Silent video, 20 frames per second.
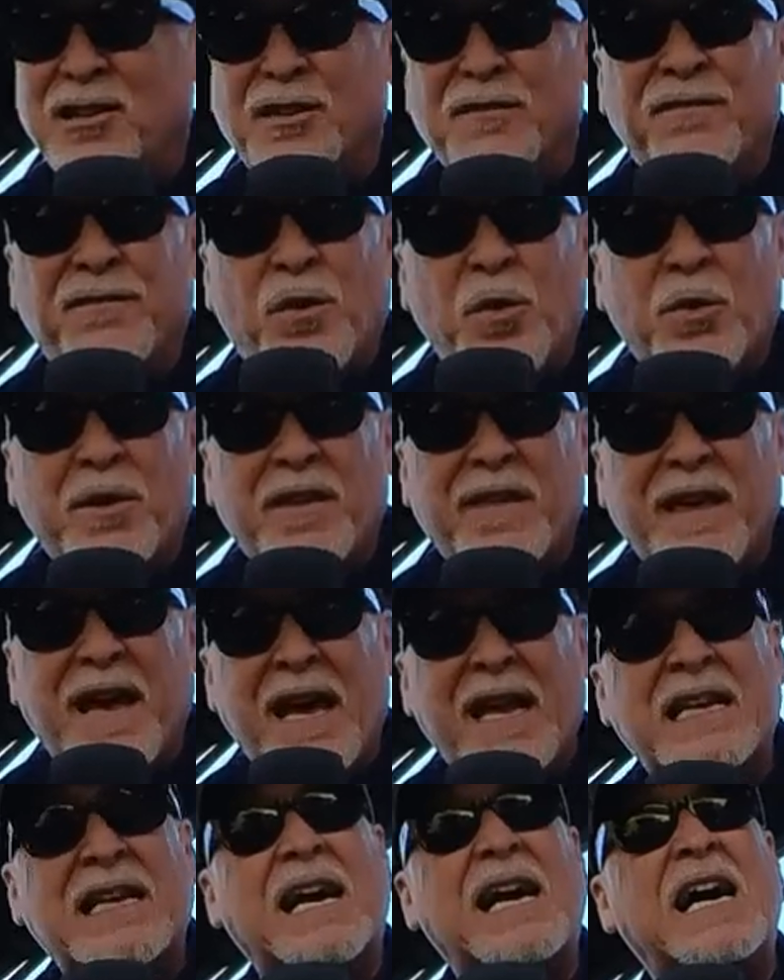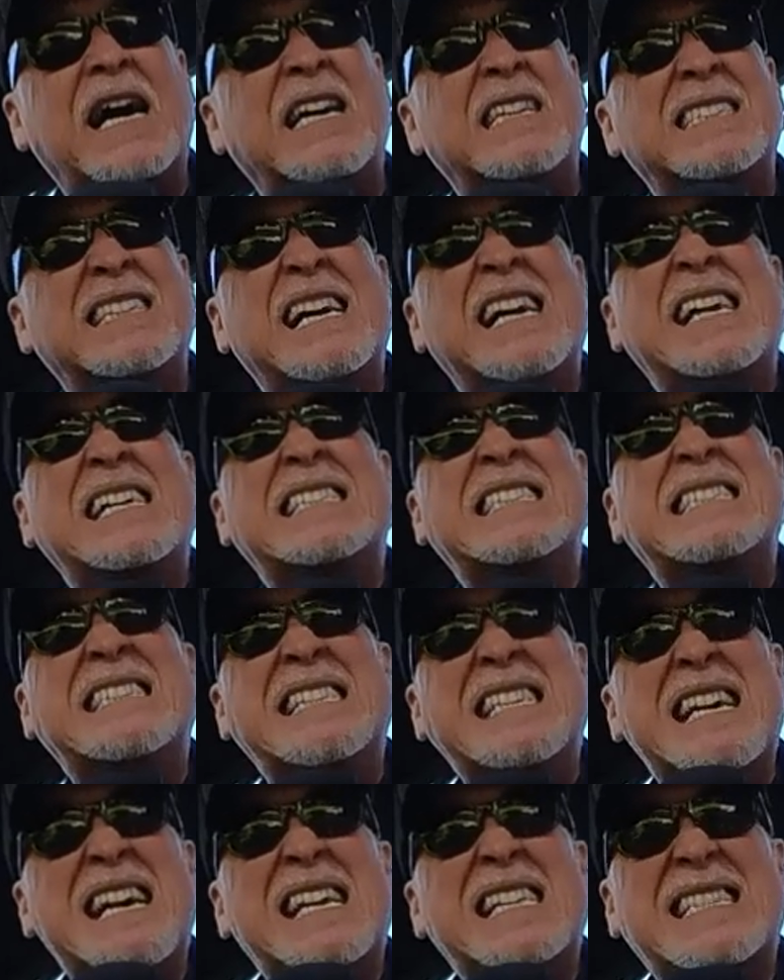looking forward to that. Uh,
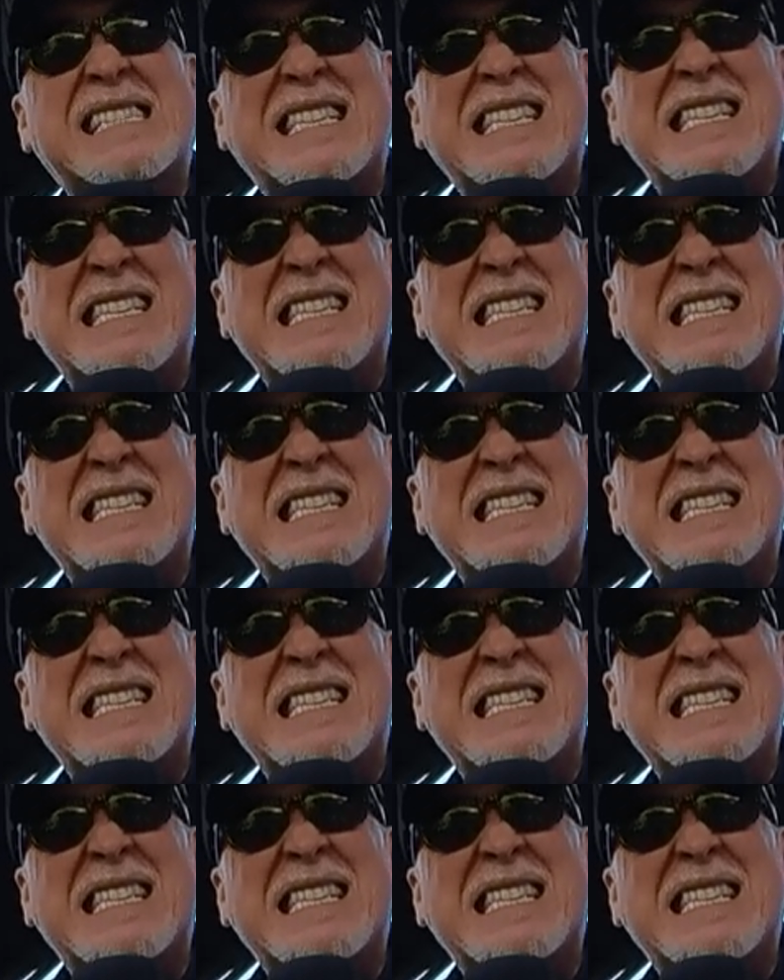yes,